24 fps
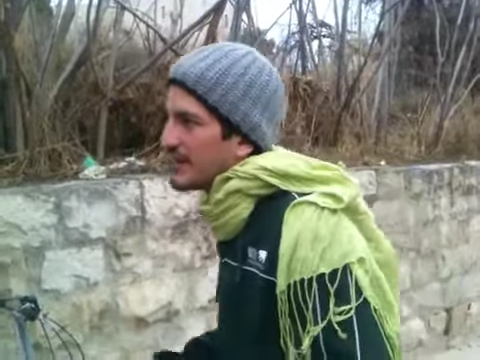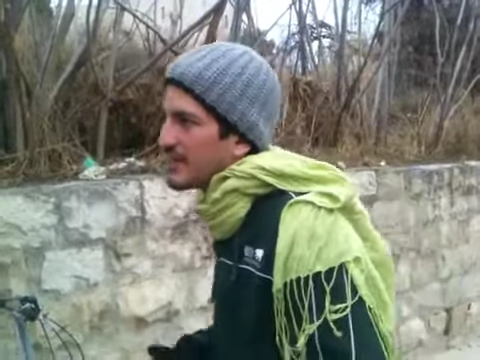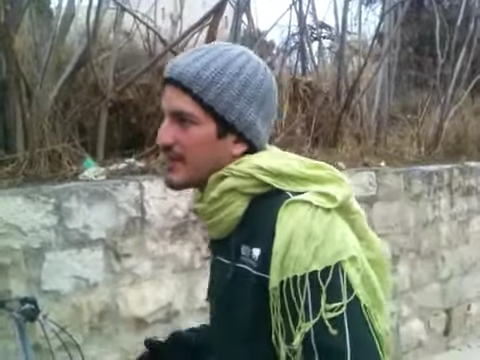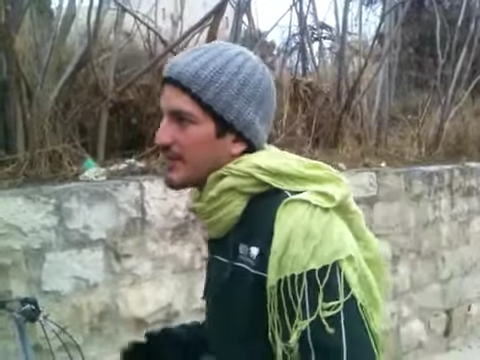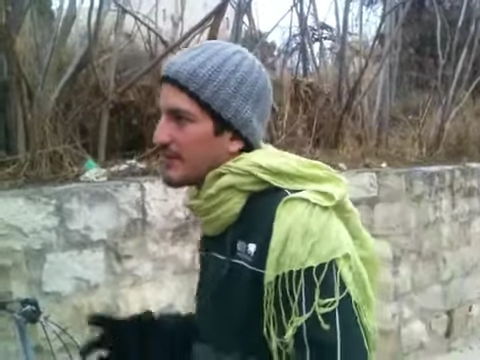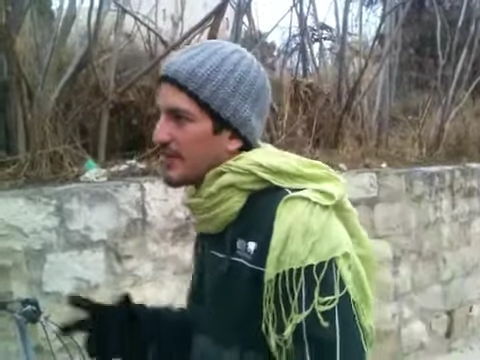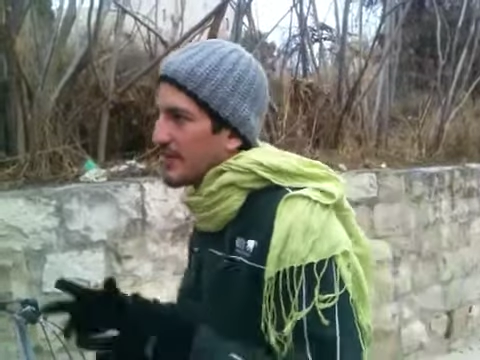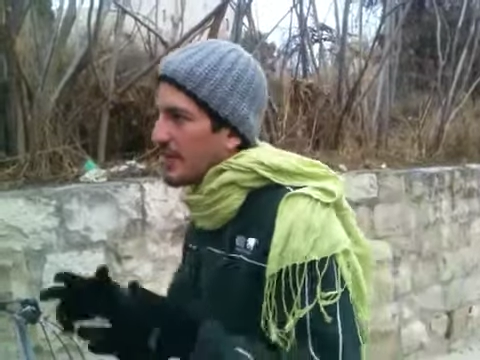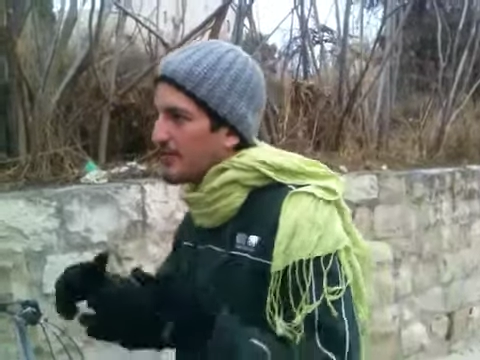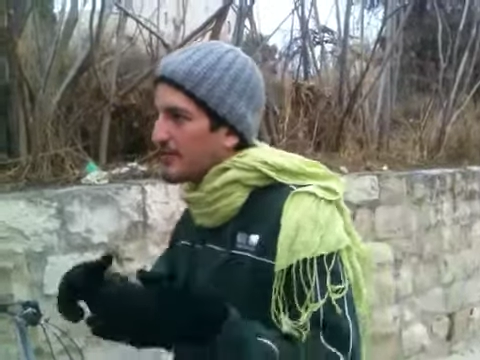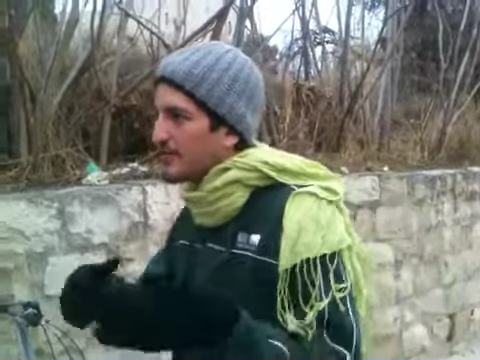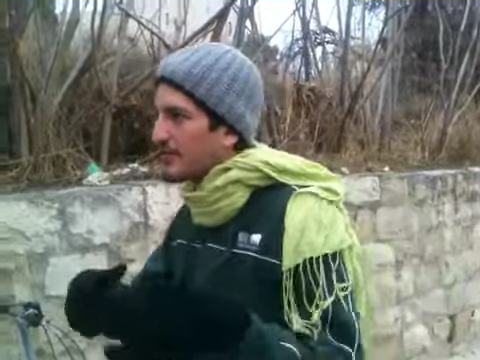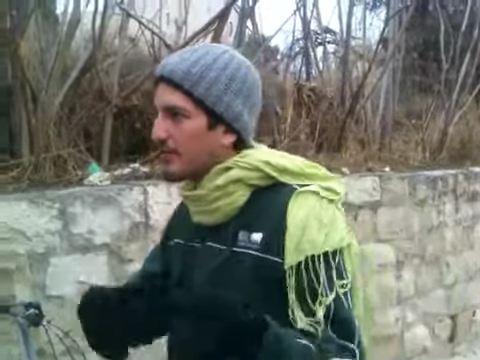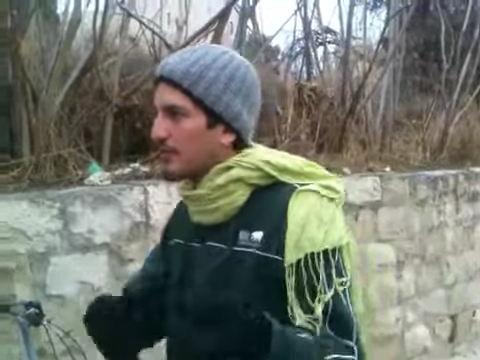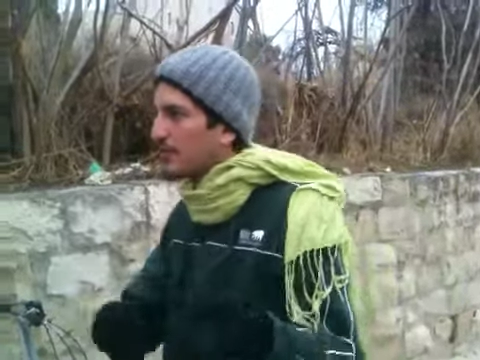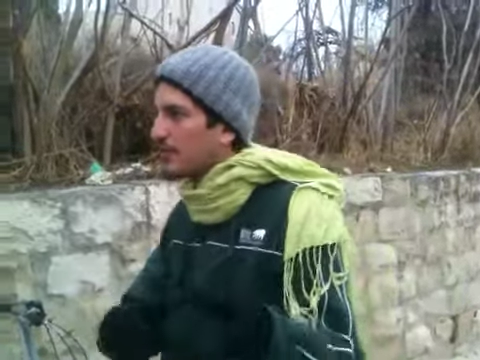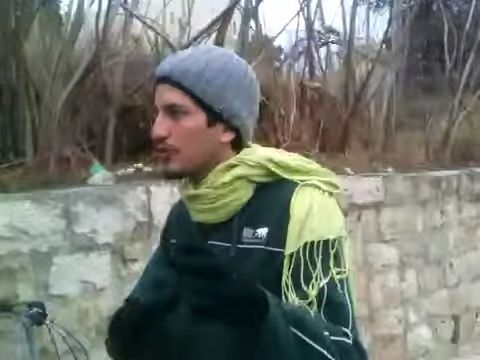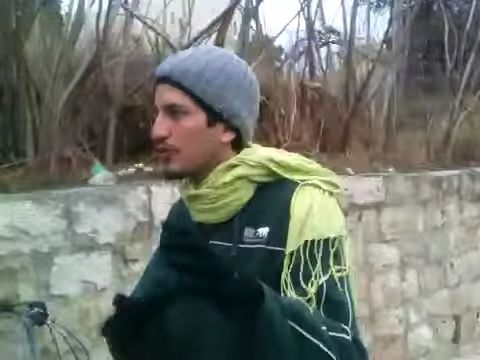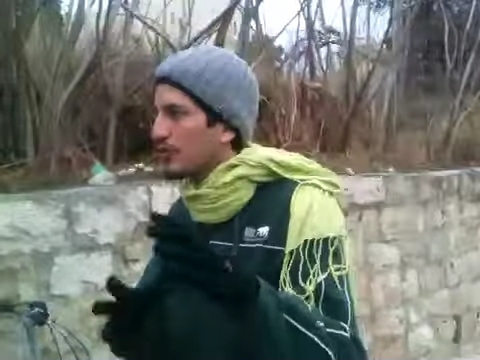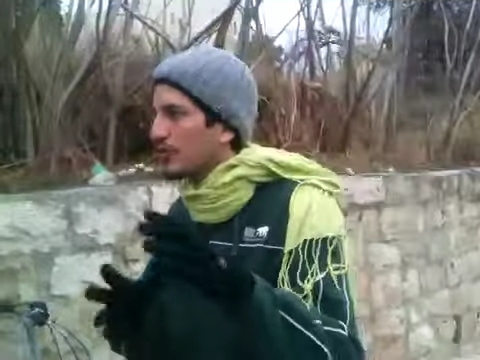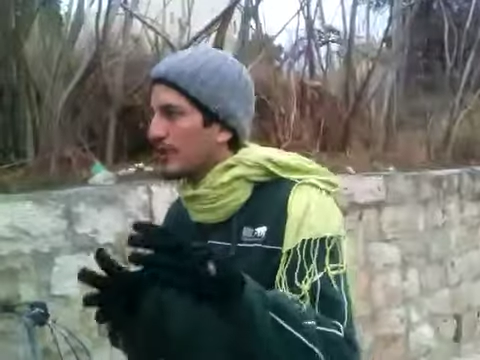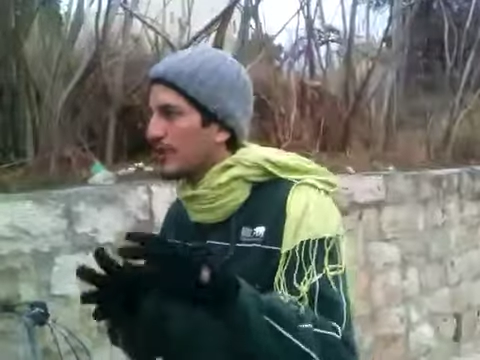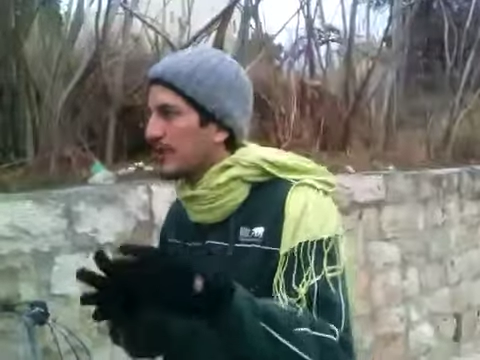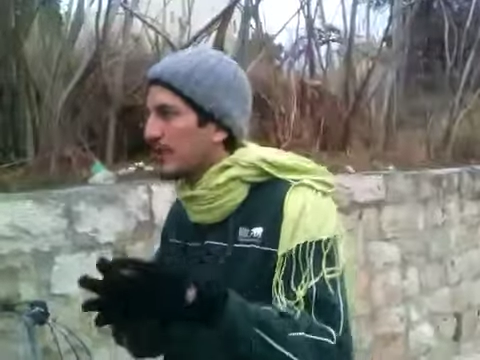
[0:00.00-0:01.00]
sometimes through
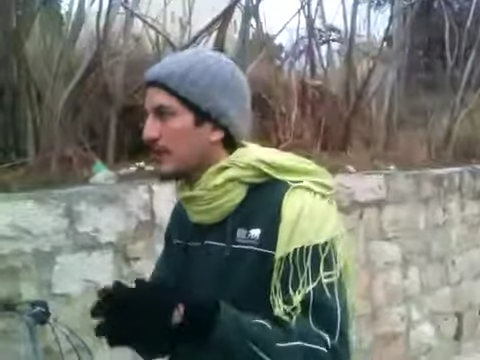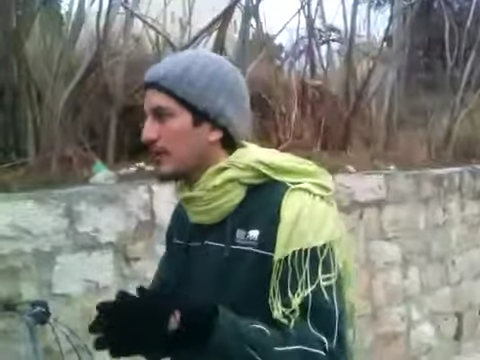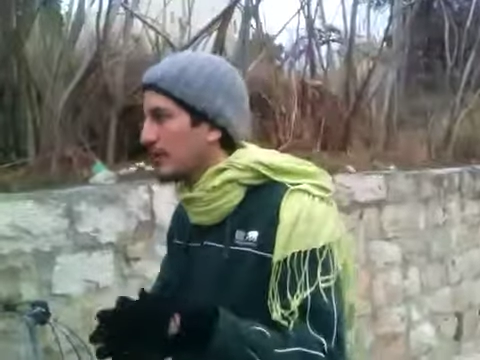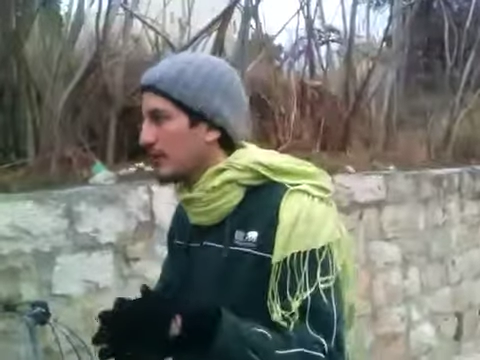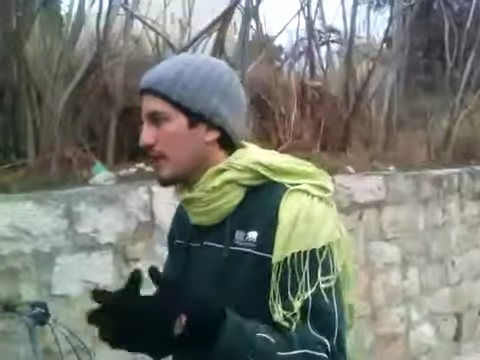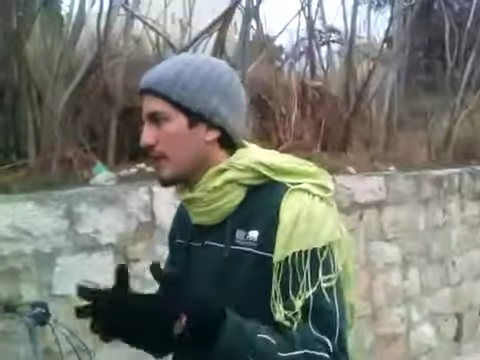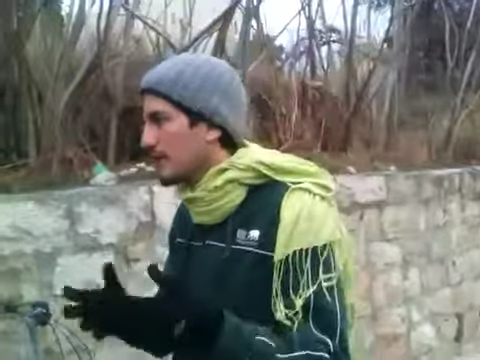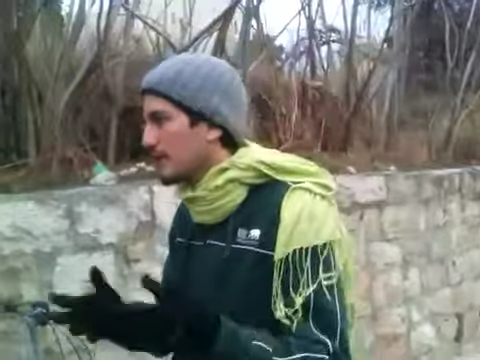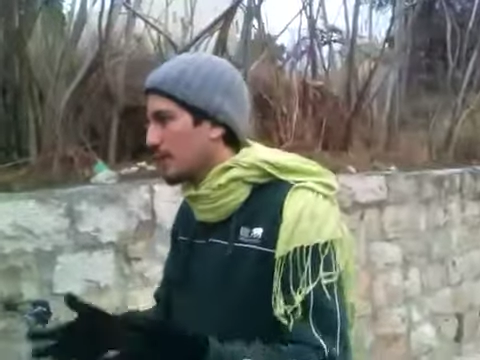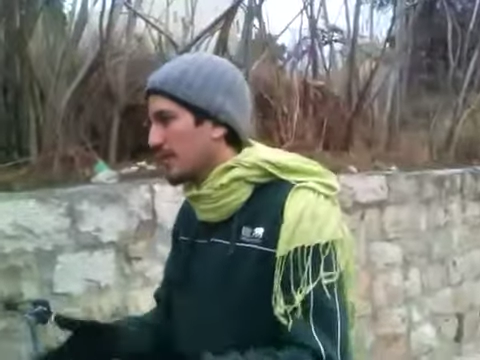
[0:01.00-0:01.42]
Turkey, and